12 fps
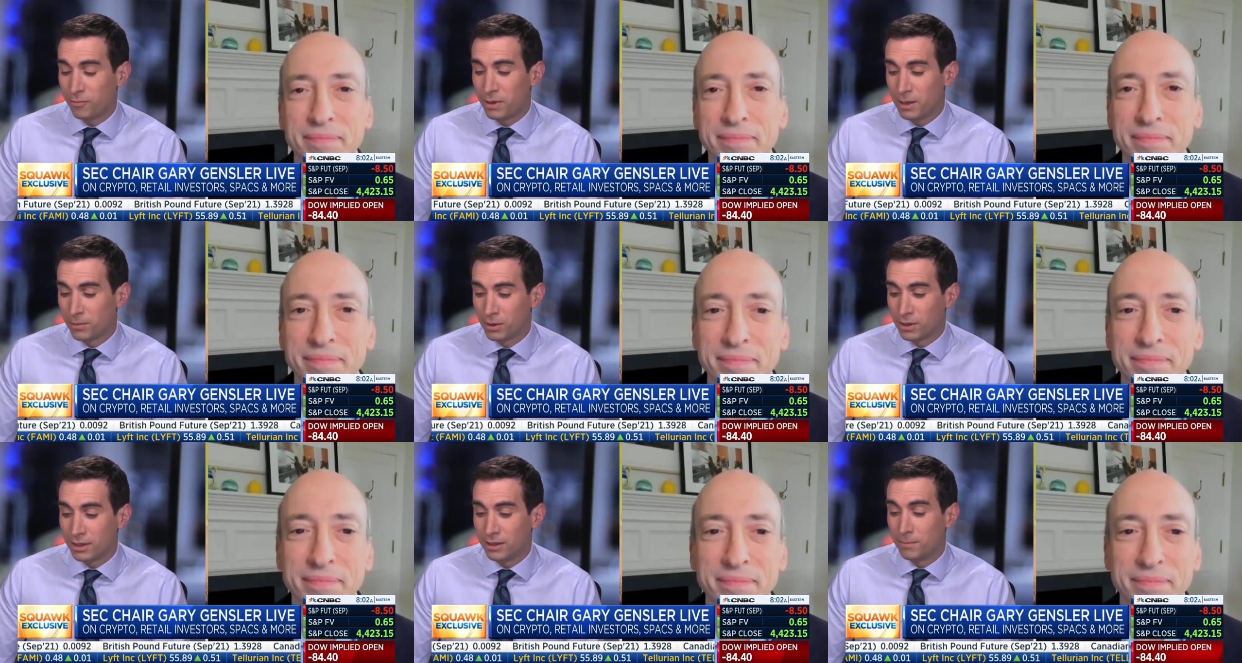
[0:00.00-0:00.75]
Speaker 1: of
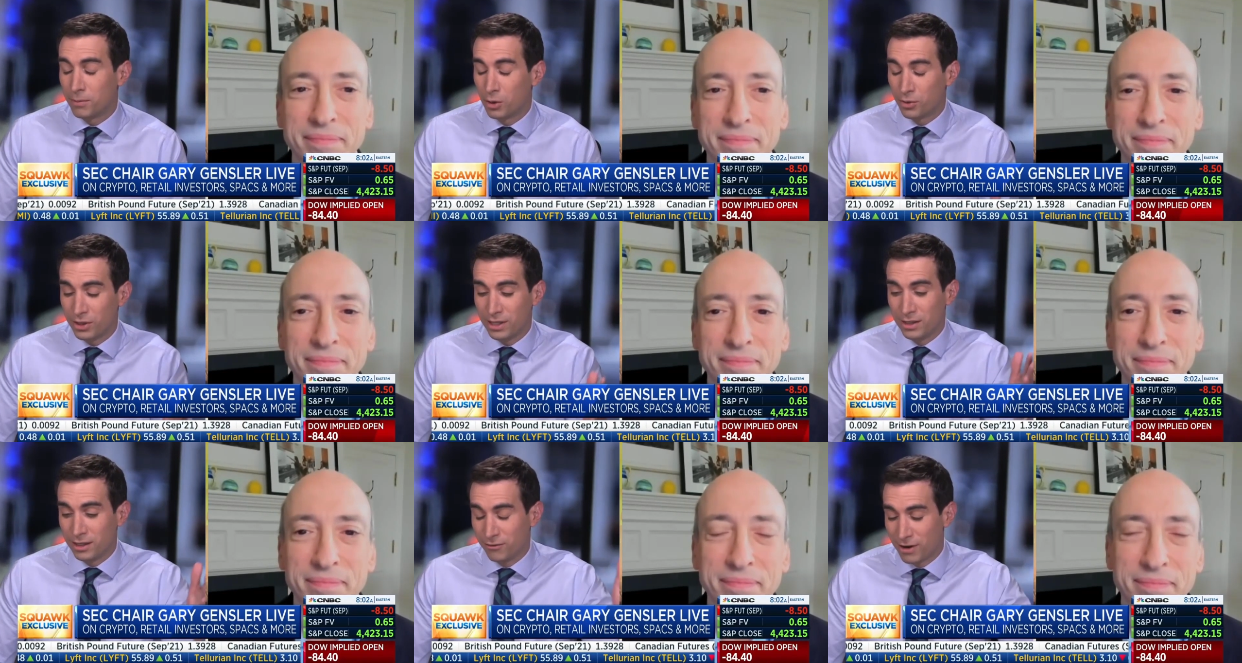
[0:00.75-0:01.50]
people, uh, both
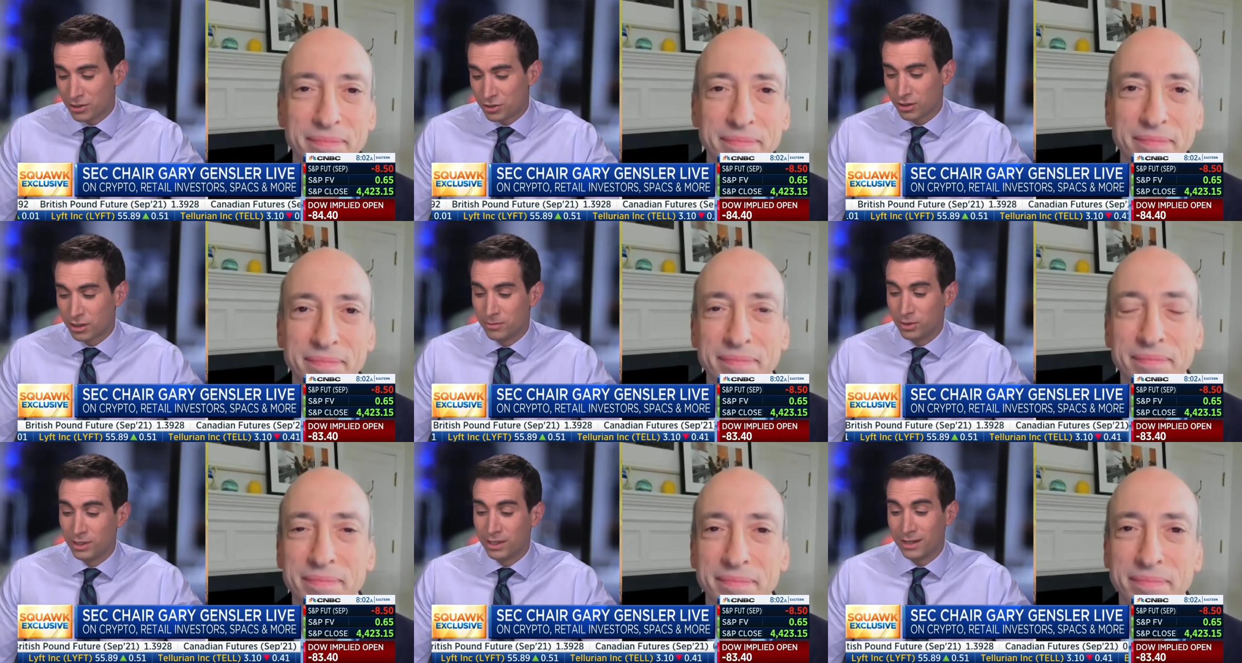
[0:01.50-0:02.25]
in the investor
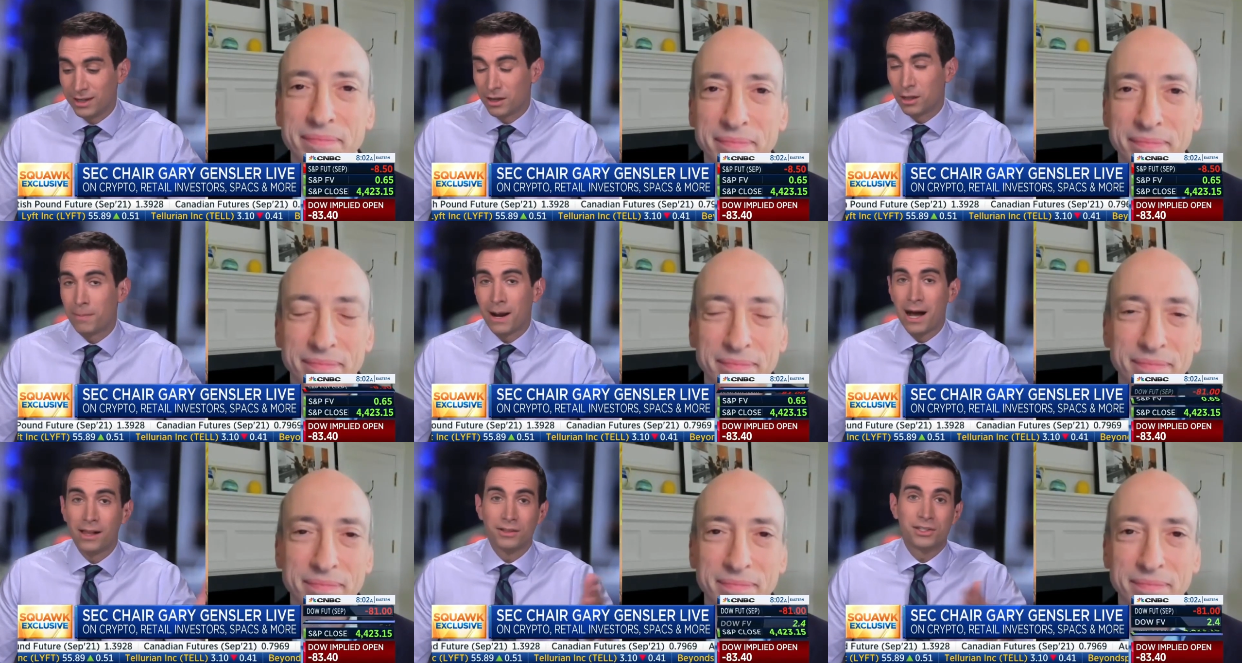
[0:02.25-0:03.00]
community and the
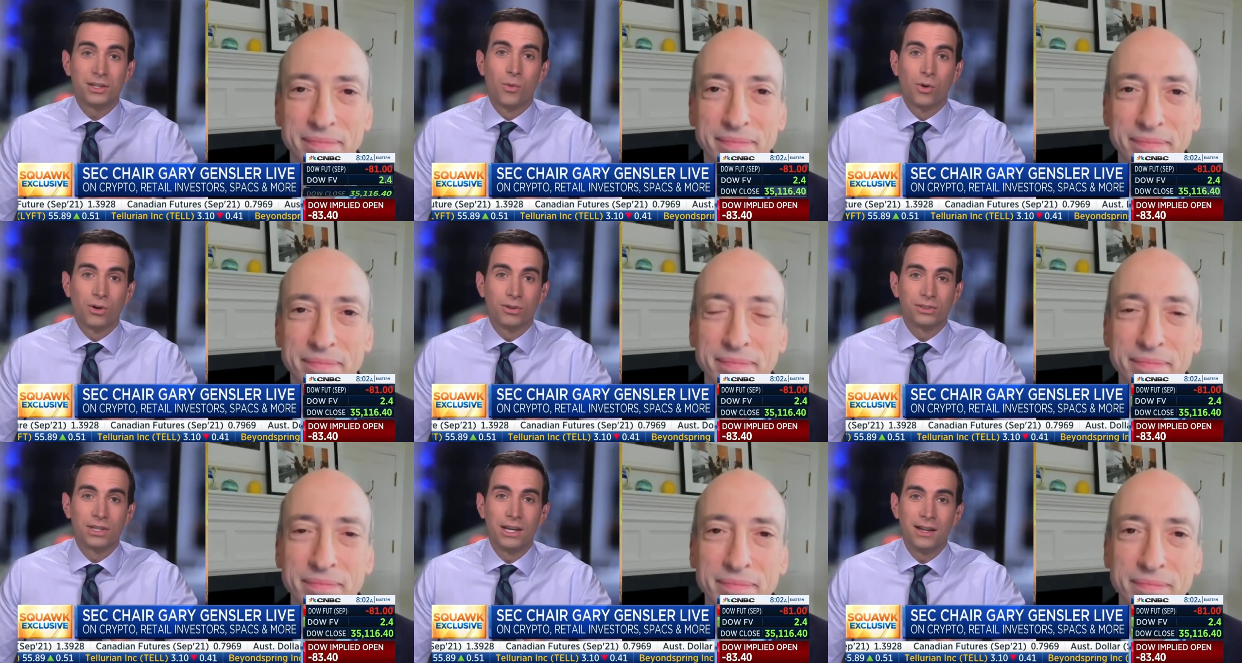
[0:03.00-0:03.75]
policy
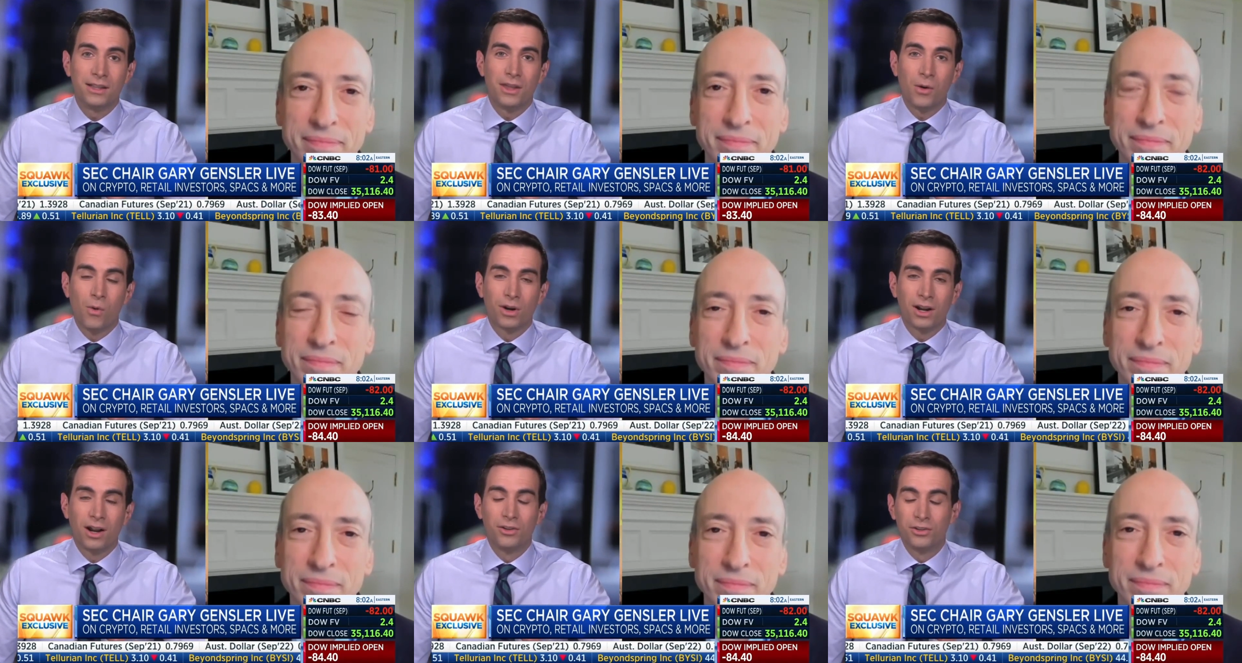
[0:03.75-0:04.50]
world, that
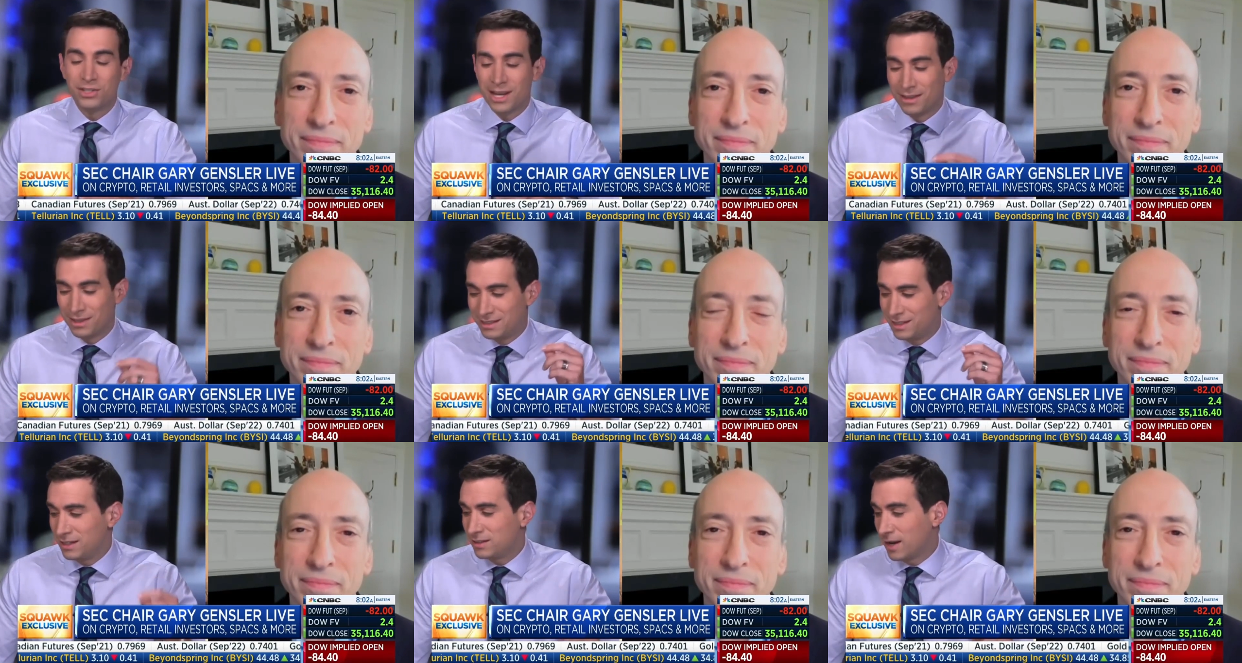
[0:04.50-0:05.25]
want to understand the
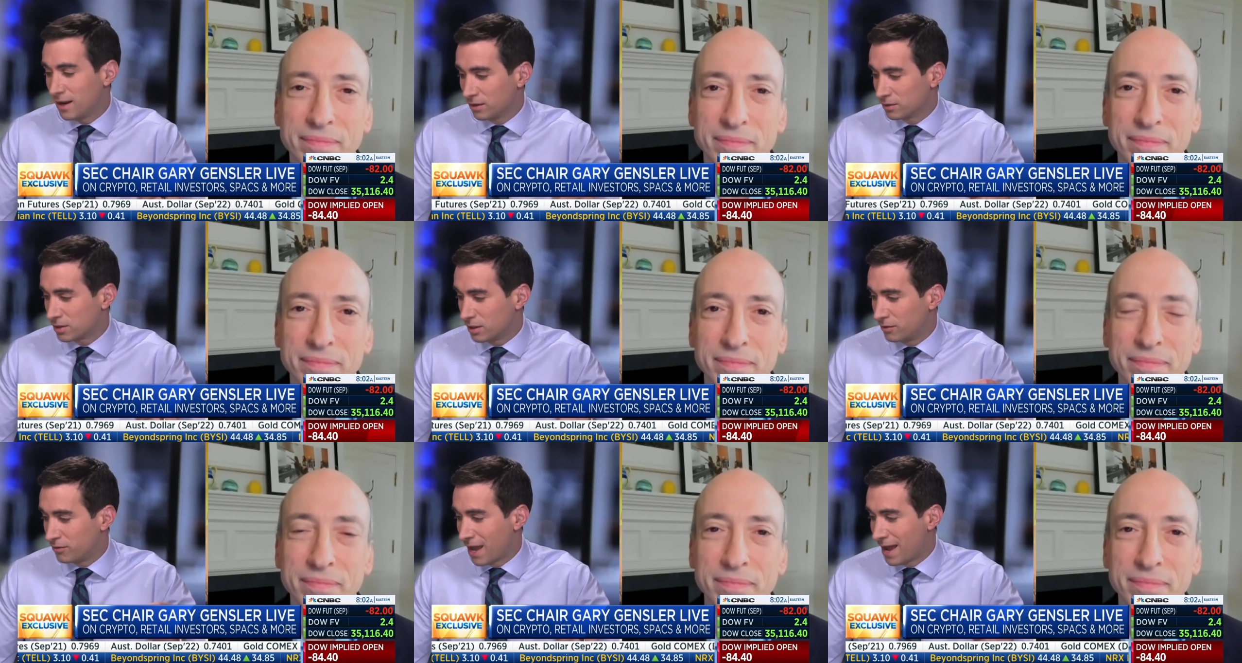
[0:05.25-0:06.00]
details
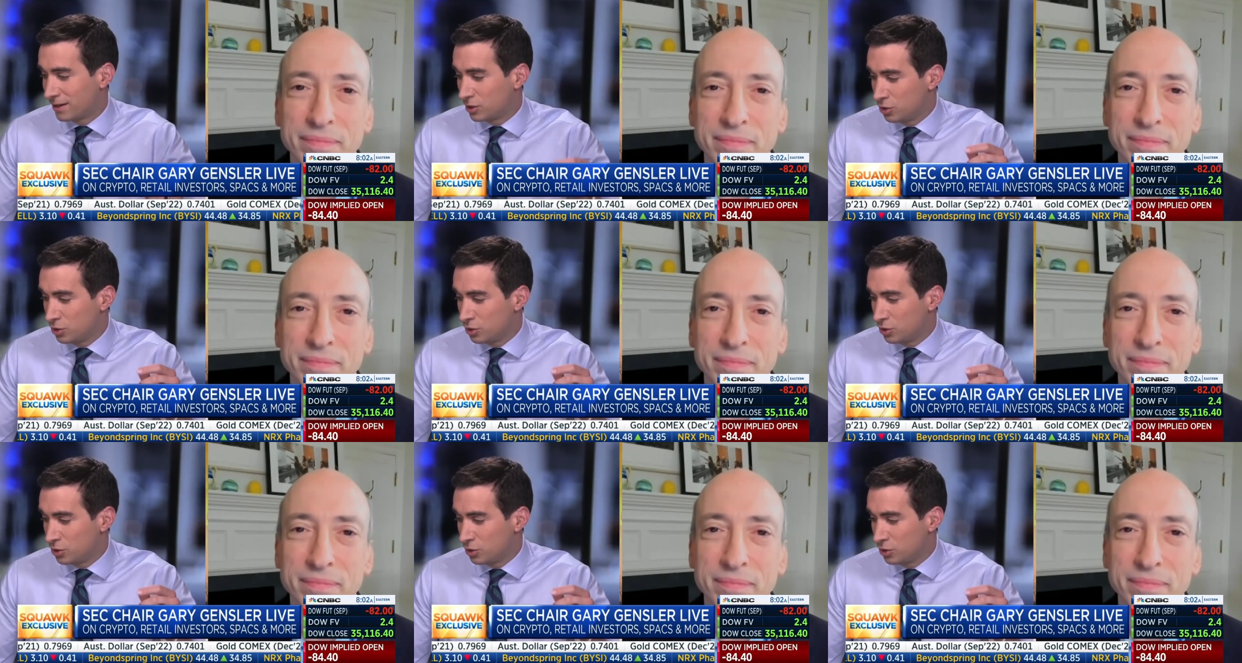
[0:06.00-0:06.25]
of that.